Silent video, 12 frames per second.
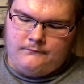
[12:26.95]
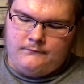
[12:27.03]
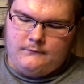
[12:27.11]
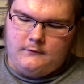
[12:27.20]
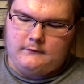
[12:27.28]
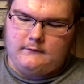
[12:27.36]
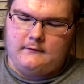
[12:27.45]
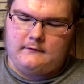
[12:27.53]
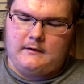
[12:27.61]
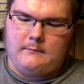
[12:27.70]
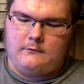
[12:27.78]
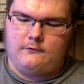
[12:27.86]
use of this
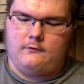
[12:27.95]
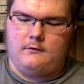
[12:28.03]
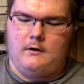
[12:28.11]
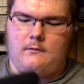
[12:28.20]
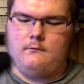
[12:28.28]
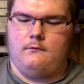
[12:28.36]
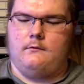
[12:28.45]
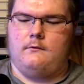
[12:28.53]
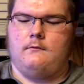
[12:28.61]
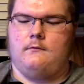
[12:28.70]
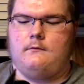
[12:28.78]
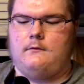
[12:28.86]
camera should come on,
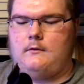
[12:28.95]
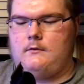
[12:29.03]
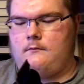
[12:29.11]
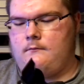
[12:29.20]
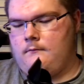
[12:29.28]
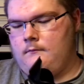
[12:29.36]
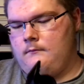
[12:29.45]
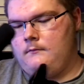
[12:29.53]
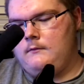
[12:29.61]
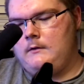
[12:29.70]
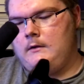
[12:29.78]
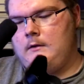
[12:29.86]
so
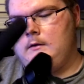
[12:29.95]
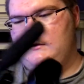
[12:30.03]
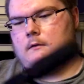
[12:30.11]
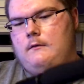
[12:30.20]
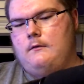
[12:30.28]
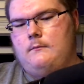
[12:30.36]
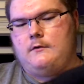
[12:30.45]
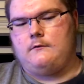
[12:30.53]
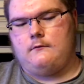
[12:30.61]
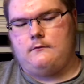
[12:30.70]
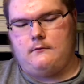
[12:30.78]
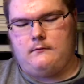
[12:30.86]
you make sure
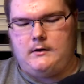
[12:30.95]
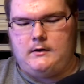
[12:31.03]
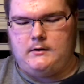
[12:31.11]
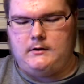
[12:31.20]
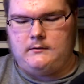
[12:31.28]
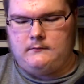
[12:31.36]
it's all ready.